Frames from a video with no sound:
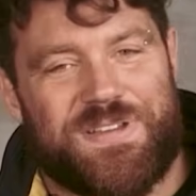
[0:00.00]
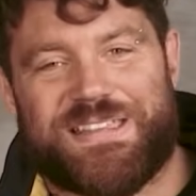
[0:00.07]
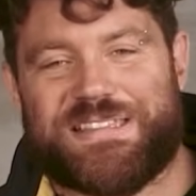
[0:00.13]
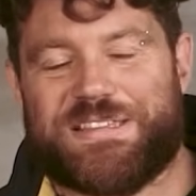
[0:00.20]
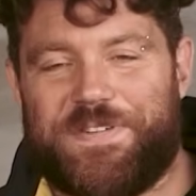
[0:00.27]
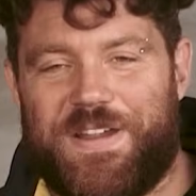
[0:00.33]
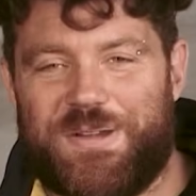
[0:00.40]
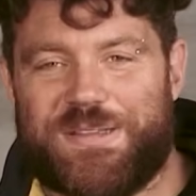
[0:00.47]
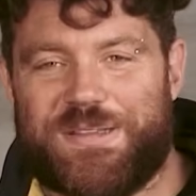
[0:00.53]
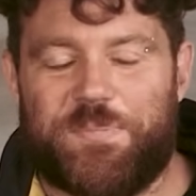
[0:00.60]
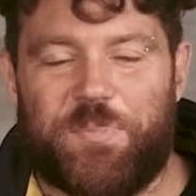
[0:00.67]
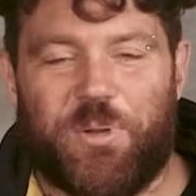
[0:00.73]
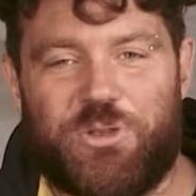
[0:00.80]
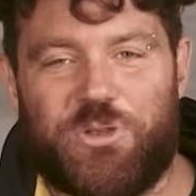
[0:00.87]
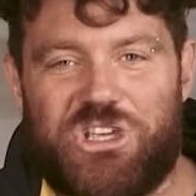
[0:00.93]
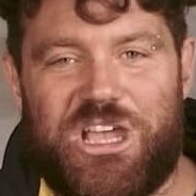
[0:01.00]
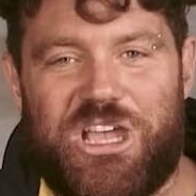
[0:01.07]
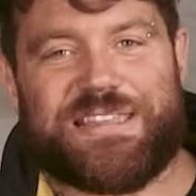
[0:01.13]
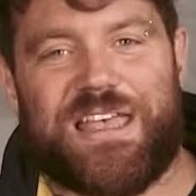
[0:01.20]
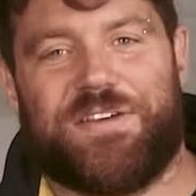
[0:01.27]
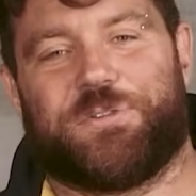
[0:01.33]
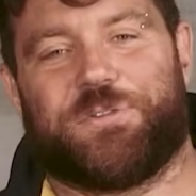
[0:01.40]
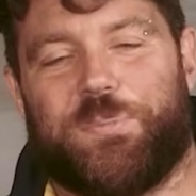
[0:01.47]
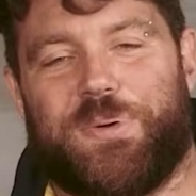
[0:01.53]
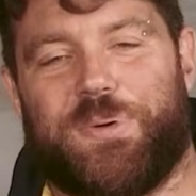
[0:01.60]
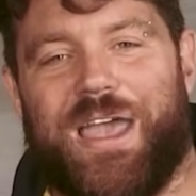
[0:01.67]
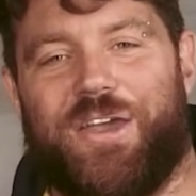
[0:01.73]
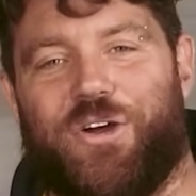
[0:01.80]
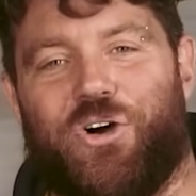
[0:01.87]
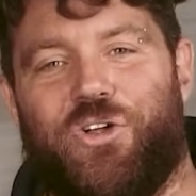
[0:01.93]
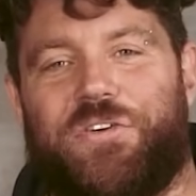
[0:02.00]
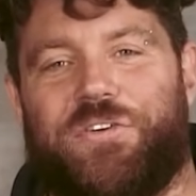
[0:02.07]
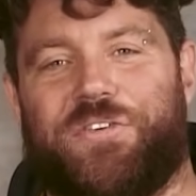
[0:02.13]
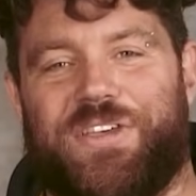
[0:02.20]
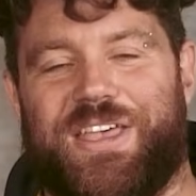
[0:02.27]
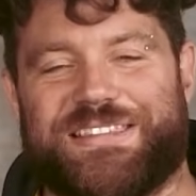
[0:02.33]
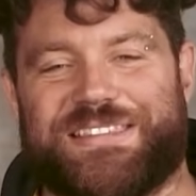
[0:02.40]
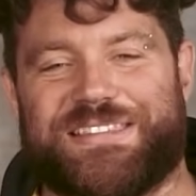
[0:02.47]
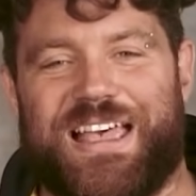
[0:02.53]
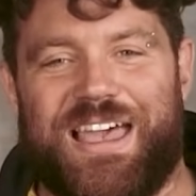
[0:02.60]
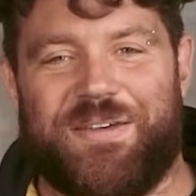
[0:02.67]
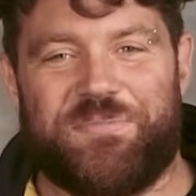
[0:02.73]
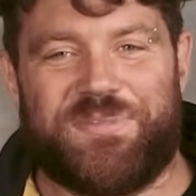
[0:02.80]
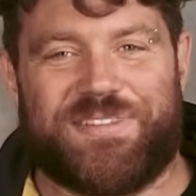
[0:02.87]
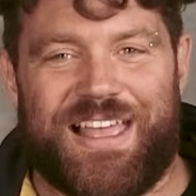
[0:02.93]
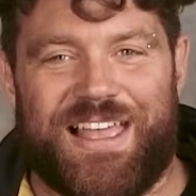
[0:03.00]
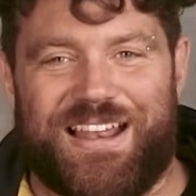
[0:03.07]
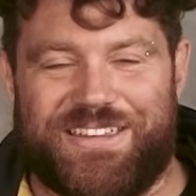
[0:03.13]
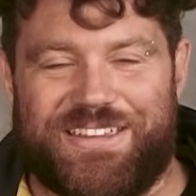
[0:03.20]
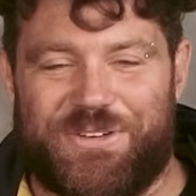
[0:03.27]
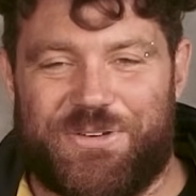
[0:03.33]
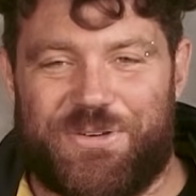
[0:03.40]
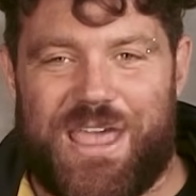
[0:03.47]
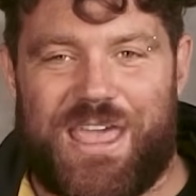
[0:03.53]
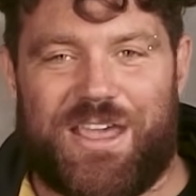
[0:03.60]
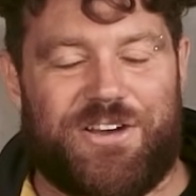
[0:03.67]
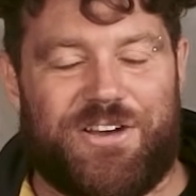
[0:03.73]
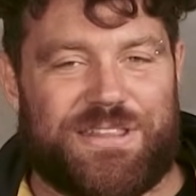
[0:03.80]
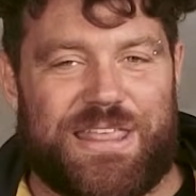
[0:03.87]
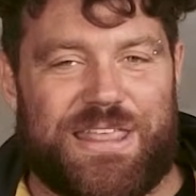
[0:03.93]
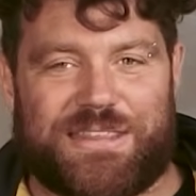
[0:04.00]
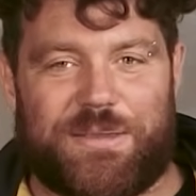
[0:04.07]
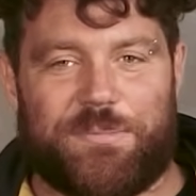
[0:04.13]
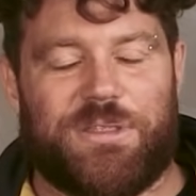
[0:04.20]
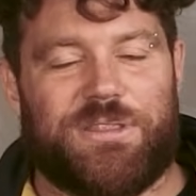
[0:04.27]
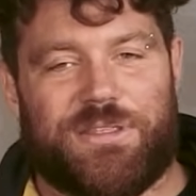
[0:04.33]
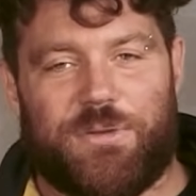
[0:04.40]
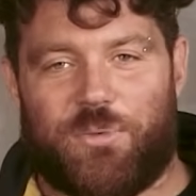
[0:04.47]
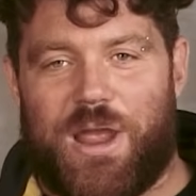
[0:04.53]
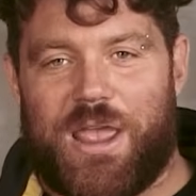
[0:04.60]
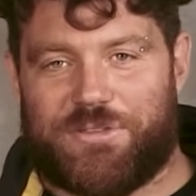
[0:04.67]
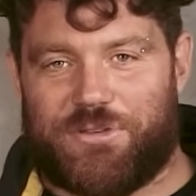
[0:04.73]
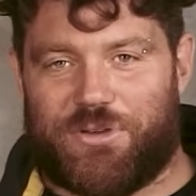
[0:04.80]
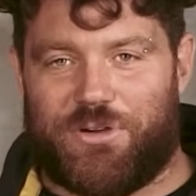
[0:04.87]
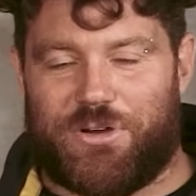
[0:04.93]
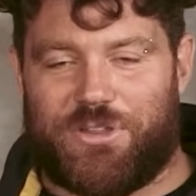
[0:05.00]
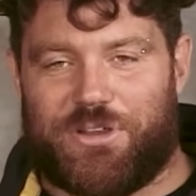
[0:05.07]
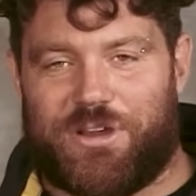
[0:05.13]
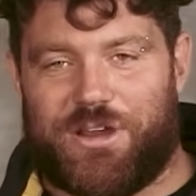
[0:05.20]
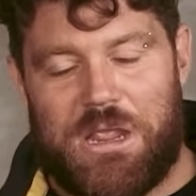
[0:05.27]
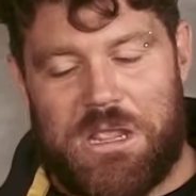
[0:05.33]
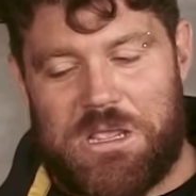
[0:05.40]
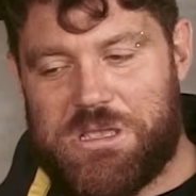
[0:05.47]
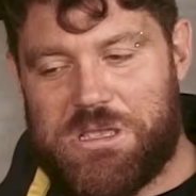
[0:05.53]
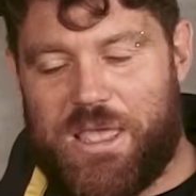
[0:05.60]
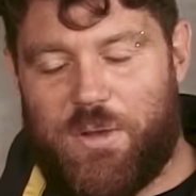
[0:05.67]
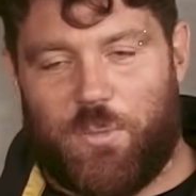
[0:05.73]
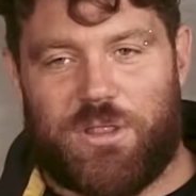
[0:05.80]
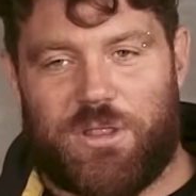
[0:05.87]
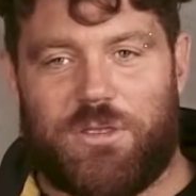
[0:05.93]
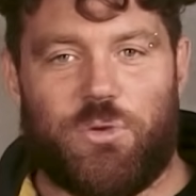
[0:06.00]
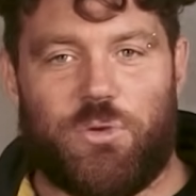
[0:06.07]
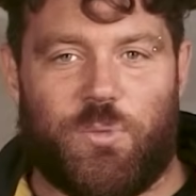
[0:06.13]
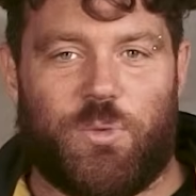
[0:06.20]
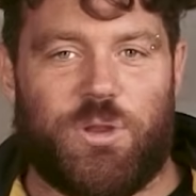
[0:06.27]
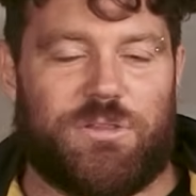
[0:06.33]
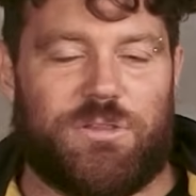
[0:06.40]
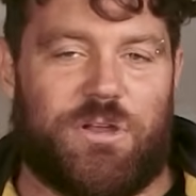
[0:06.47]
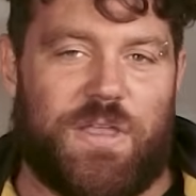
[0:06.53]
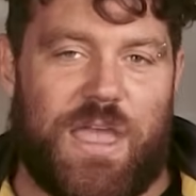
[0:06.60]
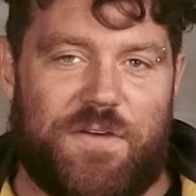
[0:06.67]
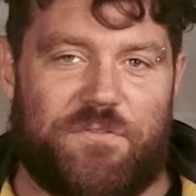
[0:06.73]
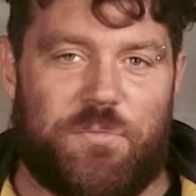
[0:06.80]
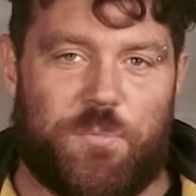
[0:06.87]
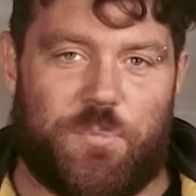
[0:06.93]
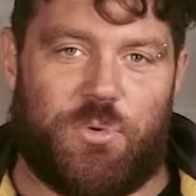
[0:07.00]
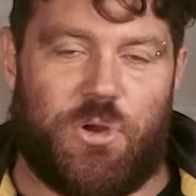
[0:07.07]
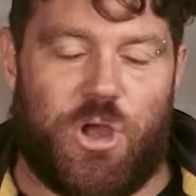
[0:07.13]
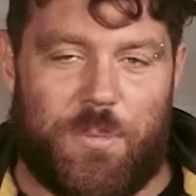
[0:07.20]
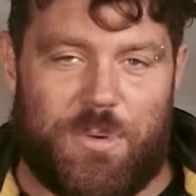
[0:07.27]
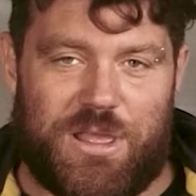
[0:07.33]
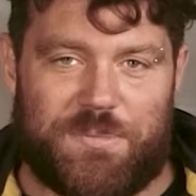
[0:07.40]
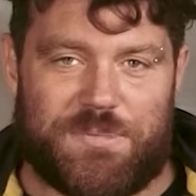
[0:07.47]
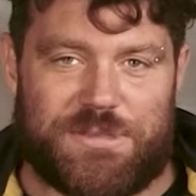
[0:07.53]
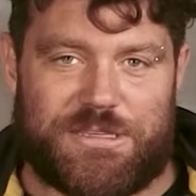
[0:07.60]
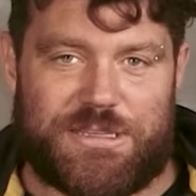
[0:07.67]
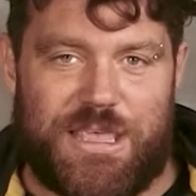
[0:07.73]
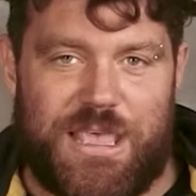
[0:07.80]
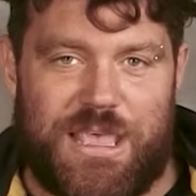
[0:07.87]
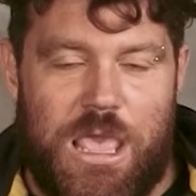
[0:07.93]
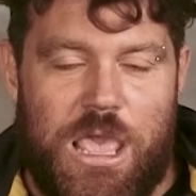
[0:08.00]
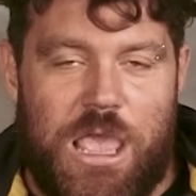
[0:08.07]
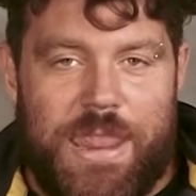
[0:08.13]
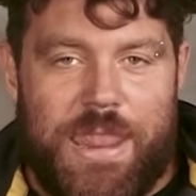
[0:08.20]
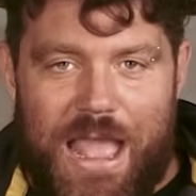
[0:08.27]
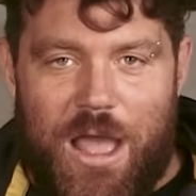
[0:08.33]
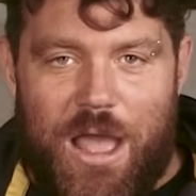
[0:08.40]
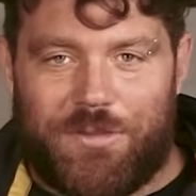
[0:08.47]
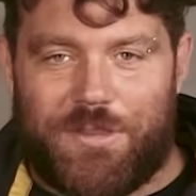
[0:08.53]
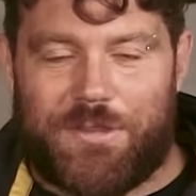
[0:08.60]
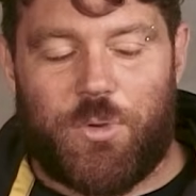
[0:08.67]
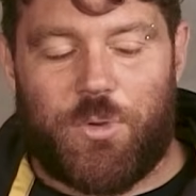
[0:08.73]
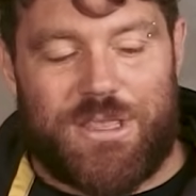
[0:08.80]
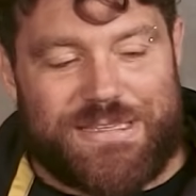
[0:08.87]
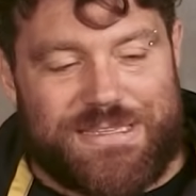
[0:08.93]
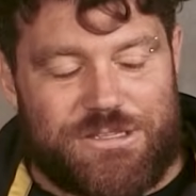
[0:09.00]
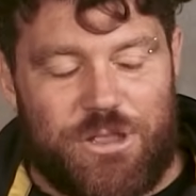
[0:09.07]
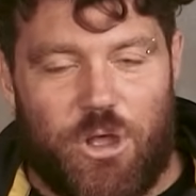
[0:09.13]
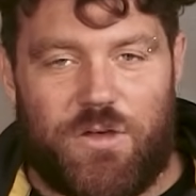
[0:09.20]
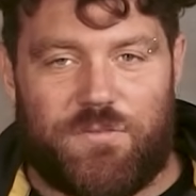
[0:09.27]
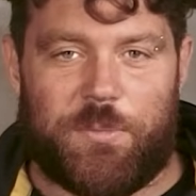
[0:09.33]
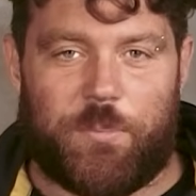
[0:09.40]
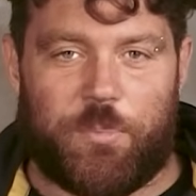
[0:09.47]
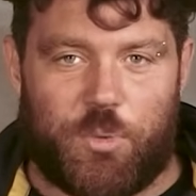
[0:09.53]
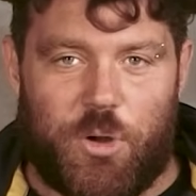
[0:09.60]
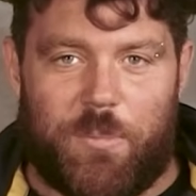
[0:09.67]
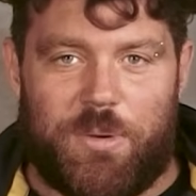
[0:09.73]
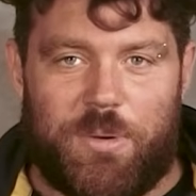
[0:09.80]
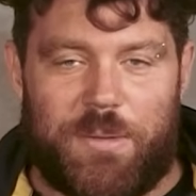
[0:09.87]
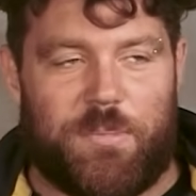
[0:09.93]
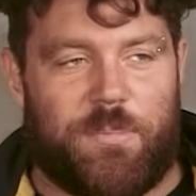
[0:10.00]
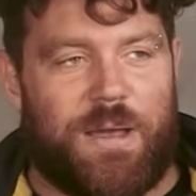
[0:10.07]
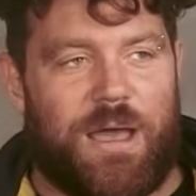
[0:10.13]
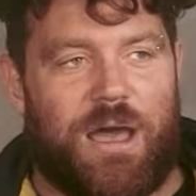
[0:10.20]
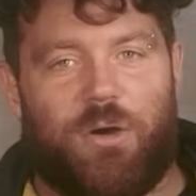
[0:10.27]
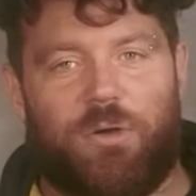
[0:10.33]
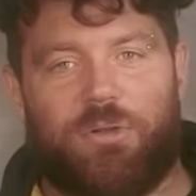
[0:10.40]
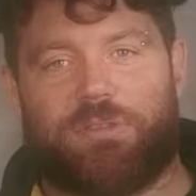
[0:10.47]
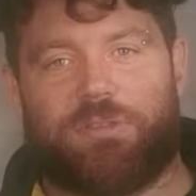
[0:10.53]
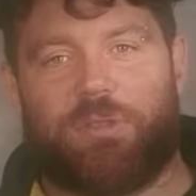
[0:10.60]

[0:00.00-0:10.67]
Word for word: it's very simple, you just have to buy all the things I'm telling you and connect them in the right order and we, you will not have problems. Now we solved the problem about the